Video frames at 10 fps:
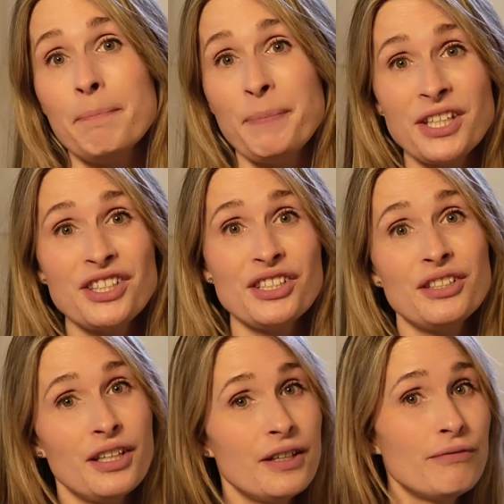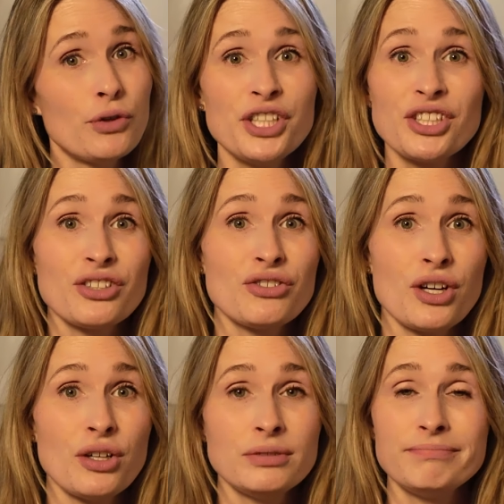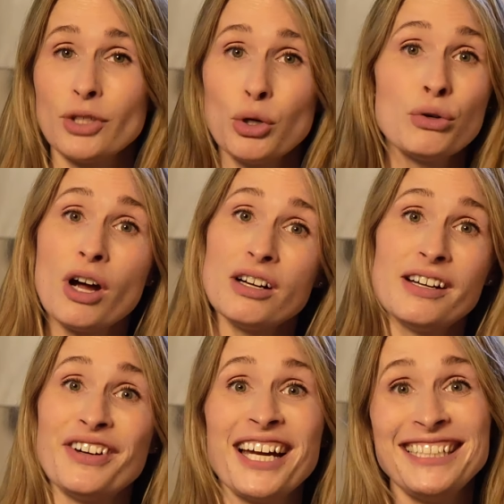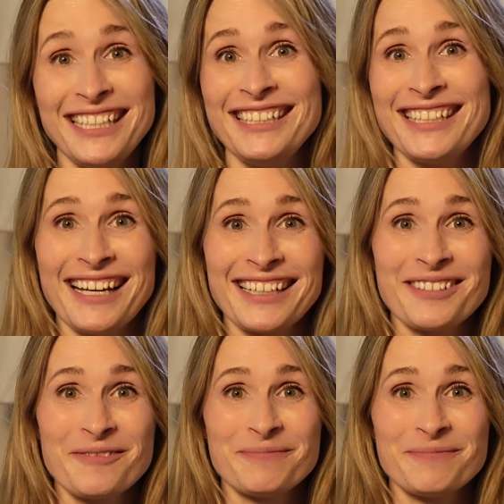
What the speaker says: button, voice control, or RFID tag.